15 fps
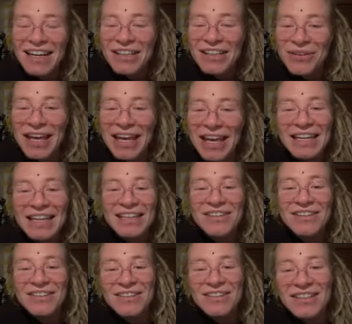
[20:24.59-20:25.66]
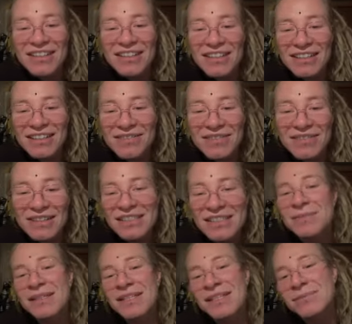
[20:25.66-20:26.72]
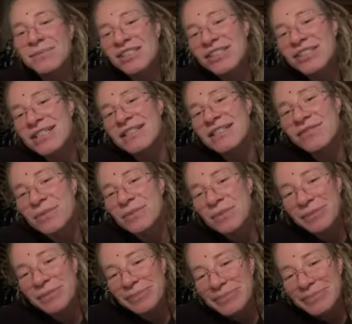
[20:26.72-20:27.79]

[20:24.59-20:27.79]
don't get it, you know, like, doesn't make much sense for me.